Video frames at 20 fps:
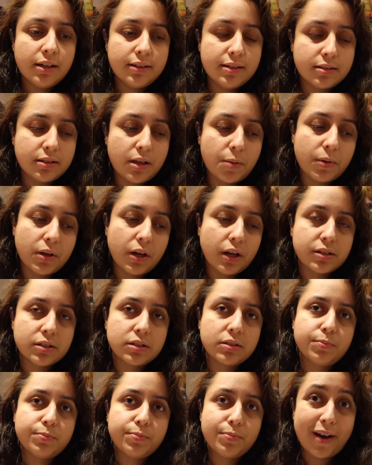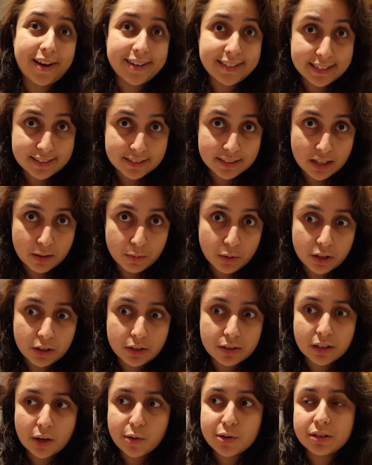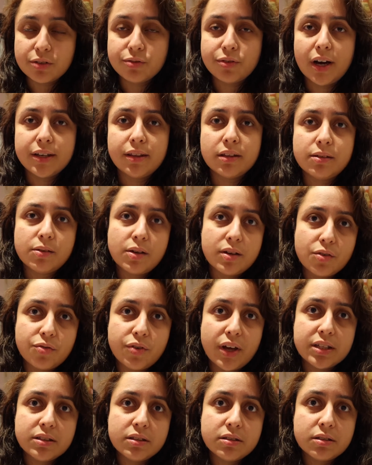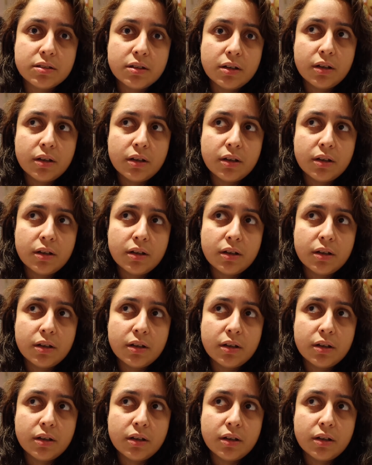Disney Plus by Disney because I was invited to an event.